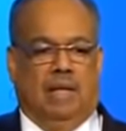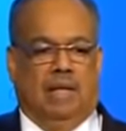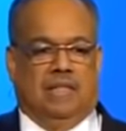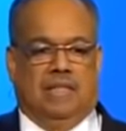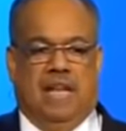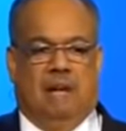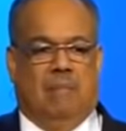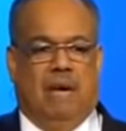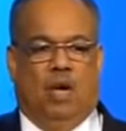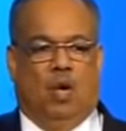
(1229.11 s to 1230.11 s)
It's not
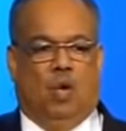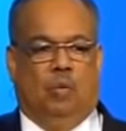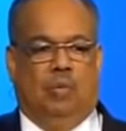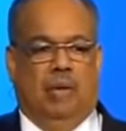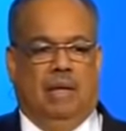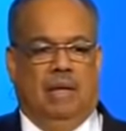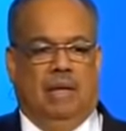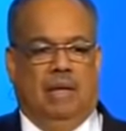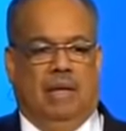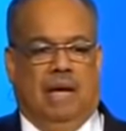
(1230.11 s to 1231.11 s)
my home.
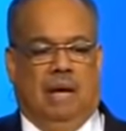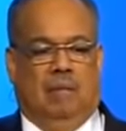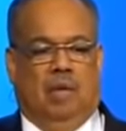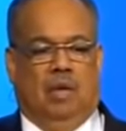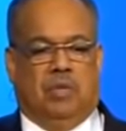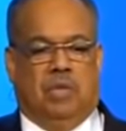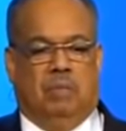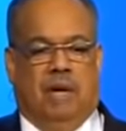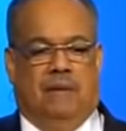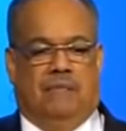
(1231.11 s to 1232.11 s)
I'm
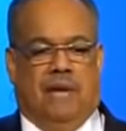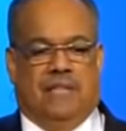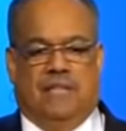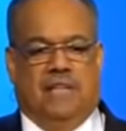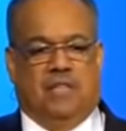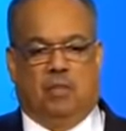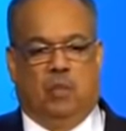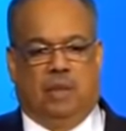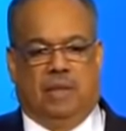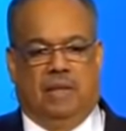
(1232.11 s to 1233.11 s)
losing my fascination
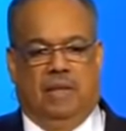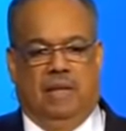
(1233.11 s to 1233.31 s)
with it.